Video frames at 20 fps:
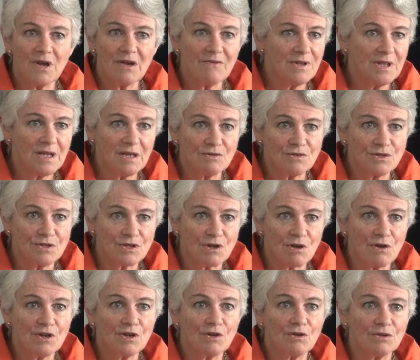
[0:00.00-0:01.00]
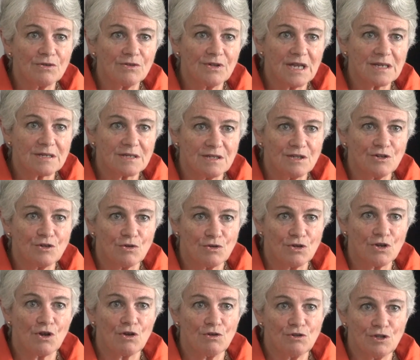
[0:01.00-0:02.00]
everything else is going on, that's the
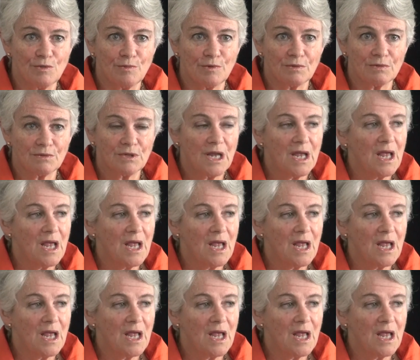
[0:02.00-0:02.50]
non-negotiable.